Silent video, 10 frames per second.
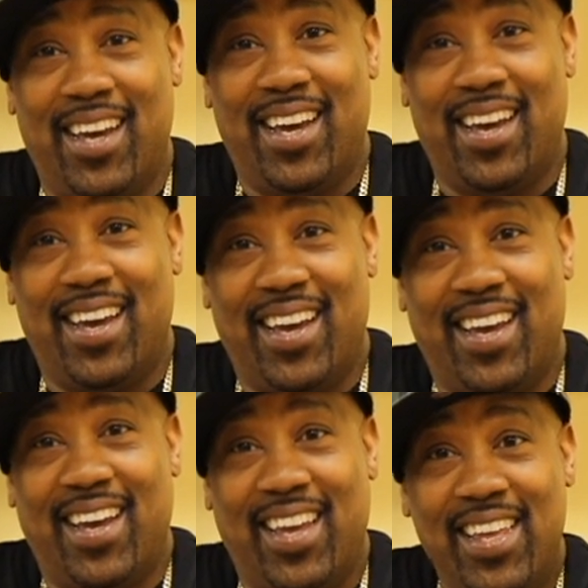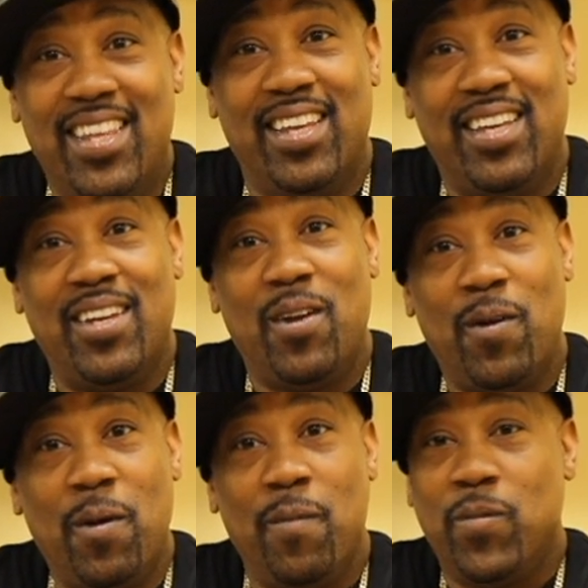like
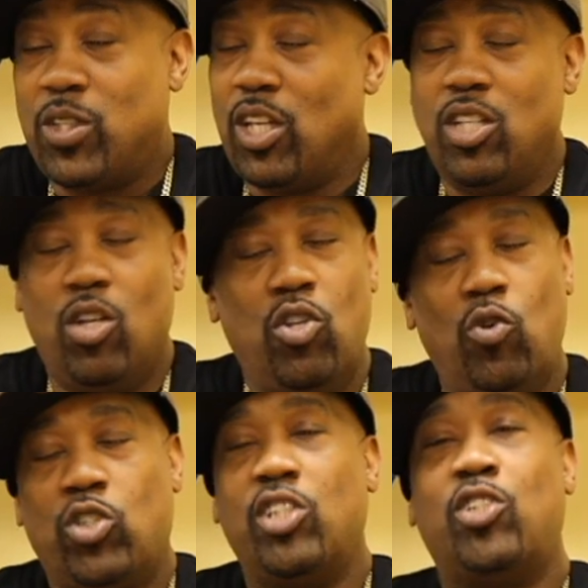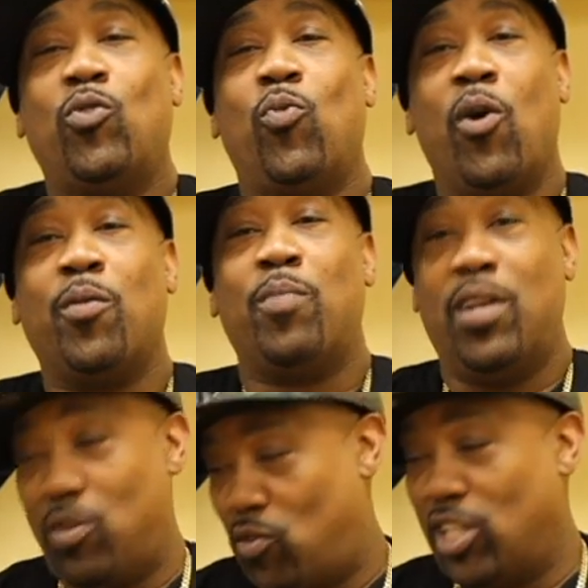83, 82? No, since the work
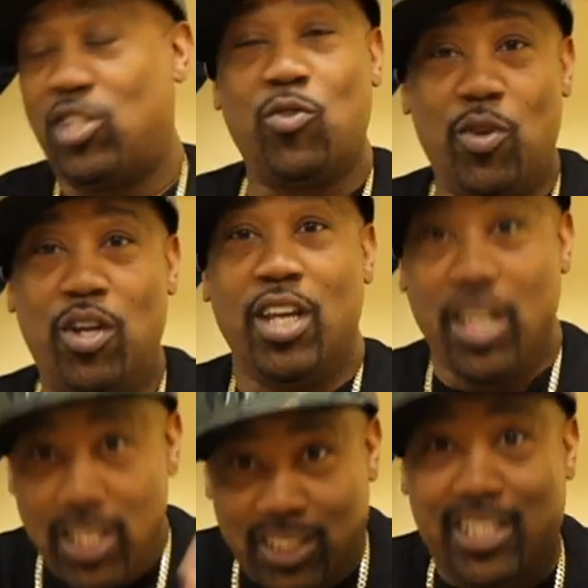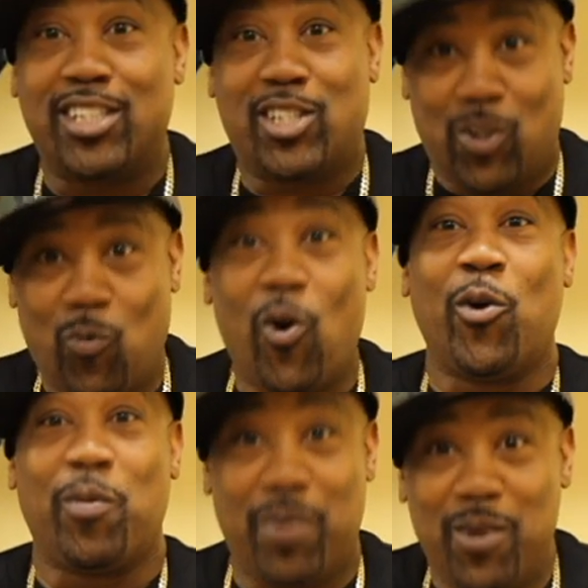been the
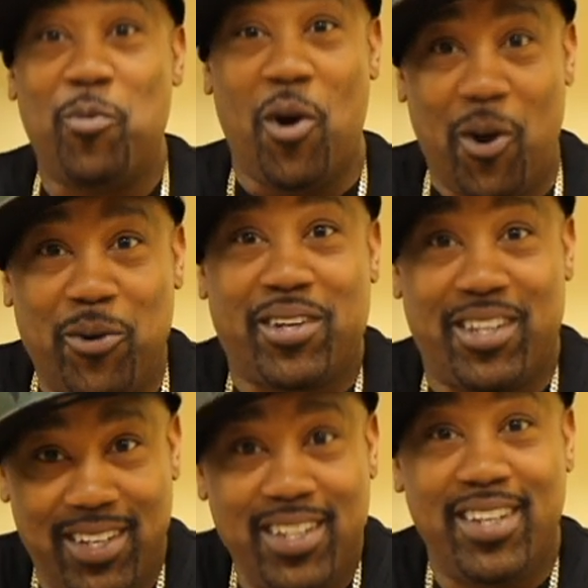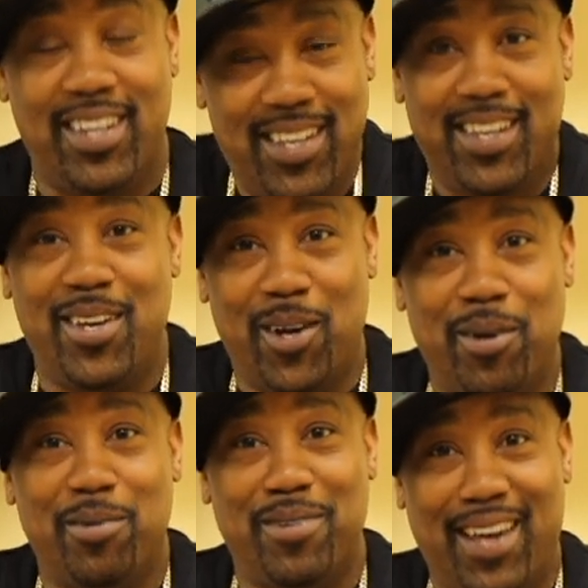work. You know
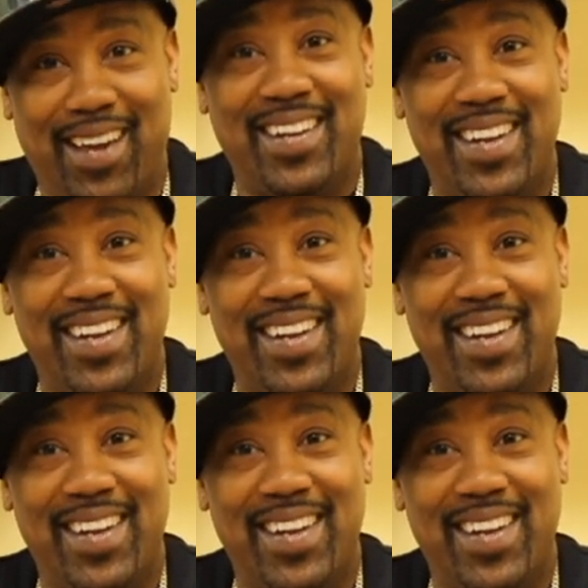what I mean?